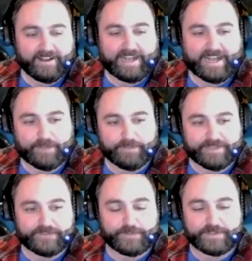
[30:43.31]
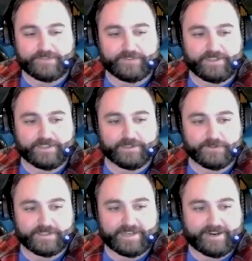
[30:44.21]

I believe specifically the Lucid